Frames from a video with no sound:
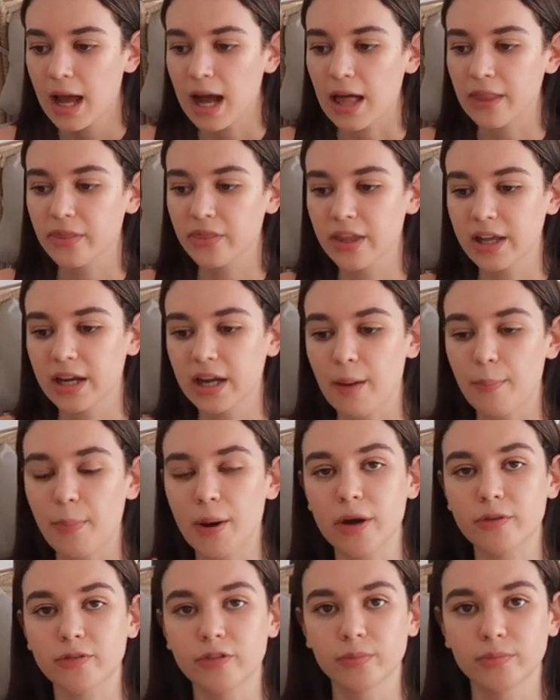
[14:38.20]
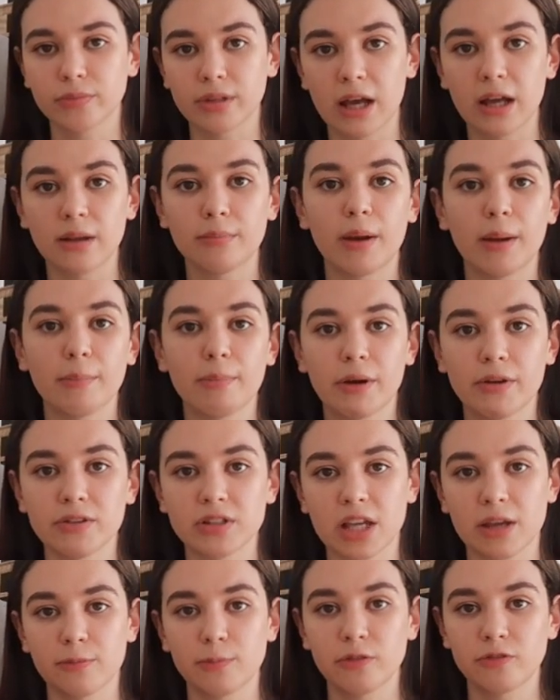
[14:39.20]
And then apart from that, my
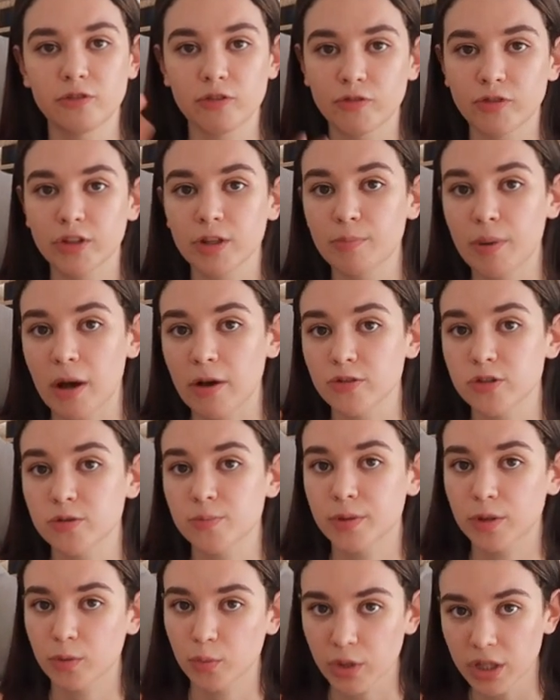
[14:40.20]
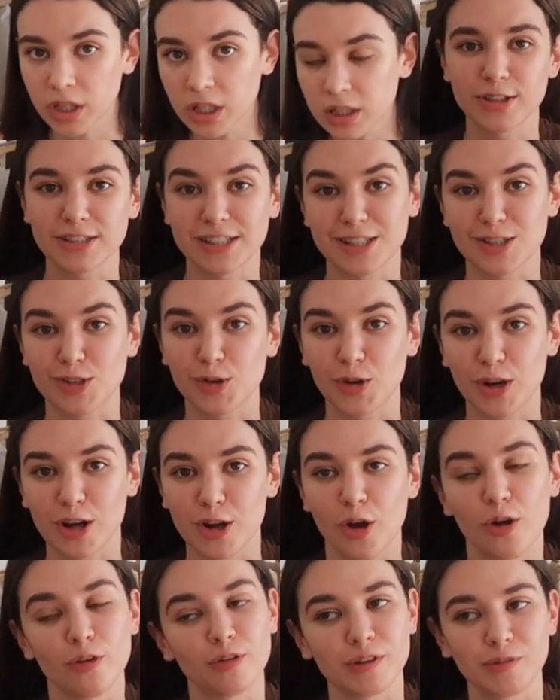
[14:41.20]
parents gave me £50 per week. It's not
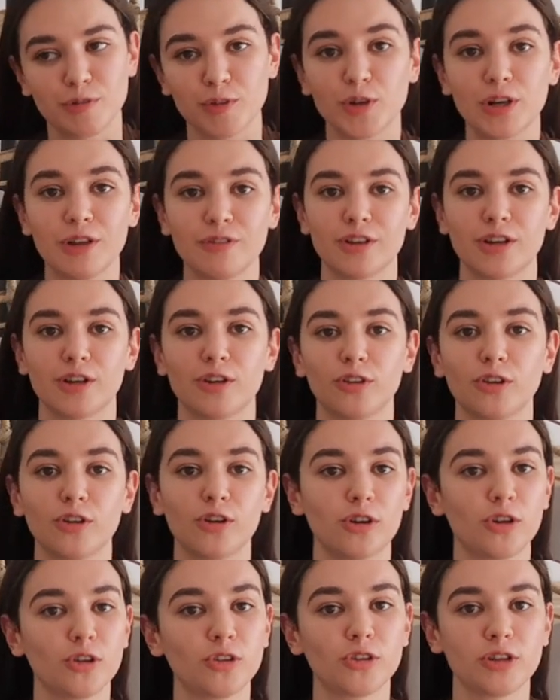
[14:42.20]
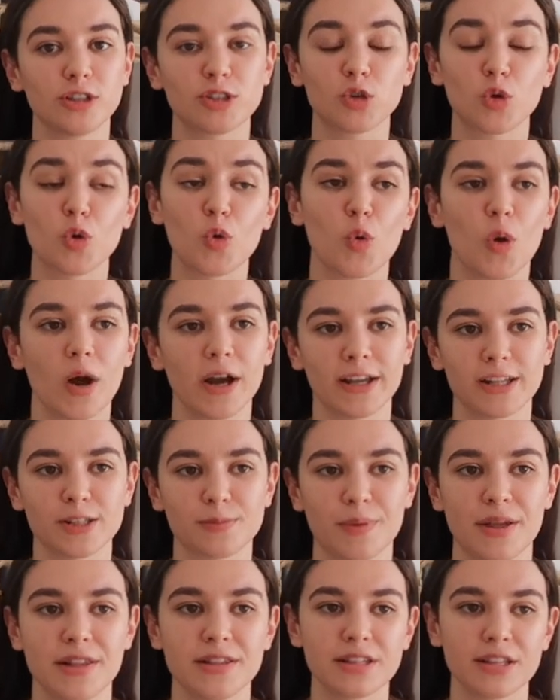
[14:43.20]
enough if you live in London. London is quite
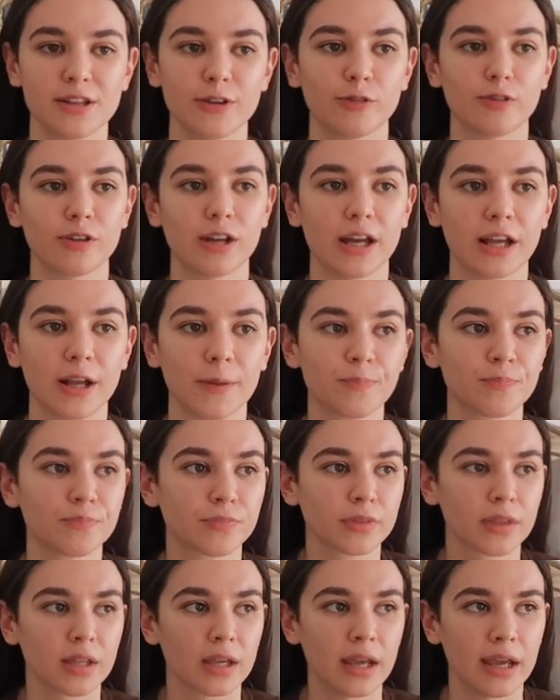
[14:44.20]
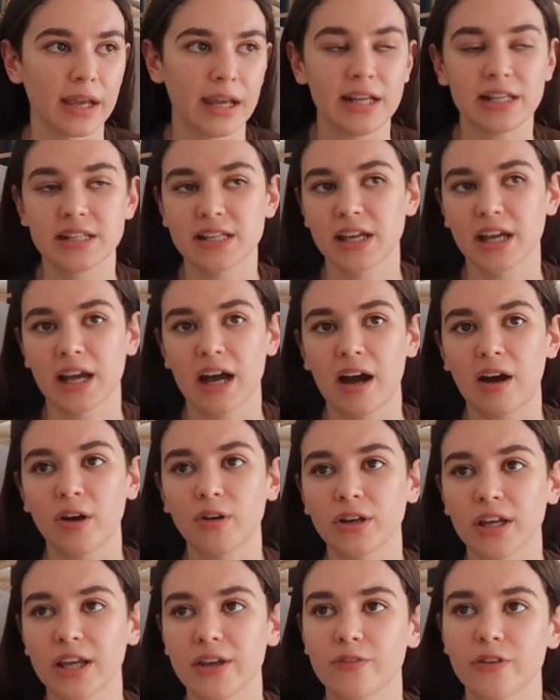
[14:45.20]
expensive. Like, eating
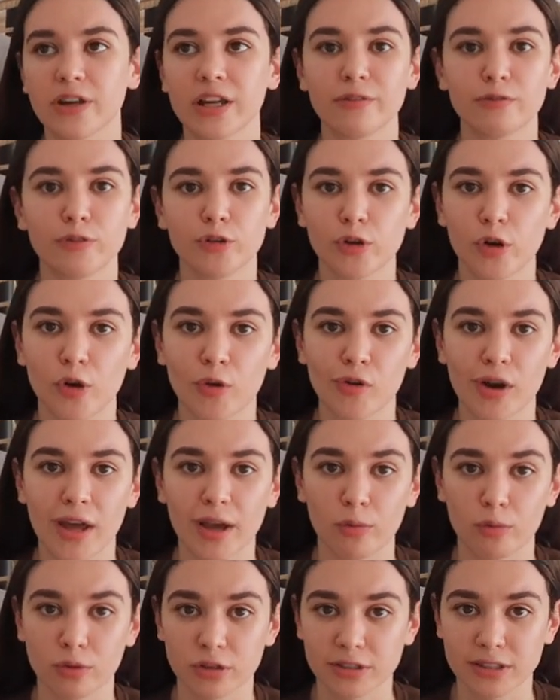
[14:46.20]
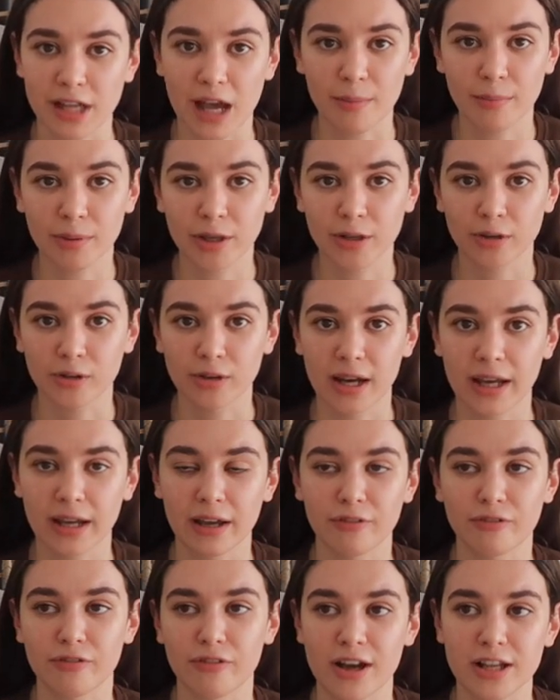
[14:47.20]
out, even if you go like Wasabi or like
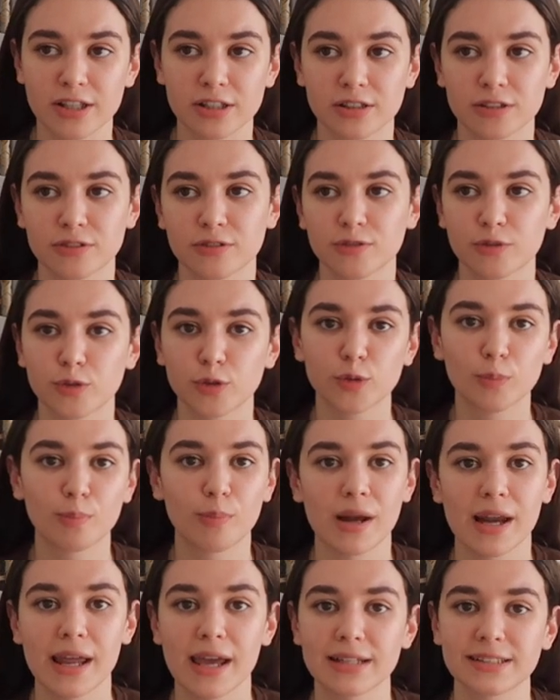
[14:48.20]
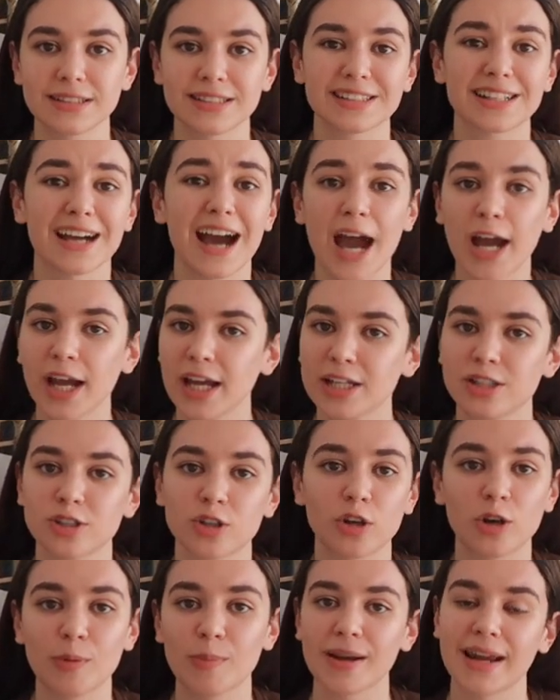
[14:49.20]
a fast food place, it's
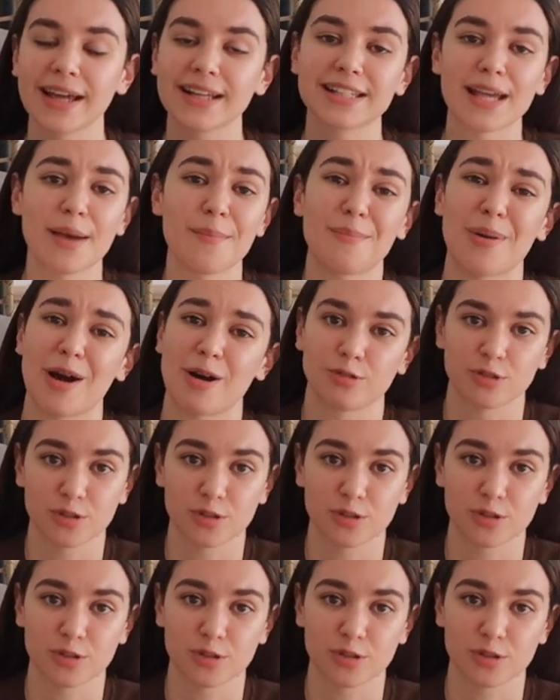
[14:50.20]
gonna be like £10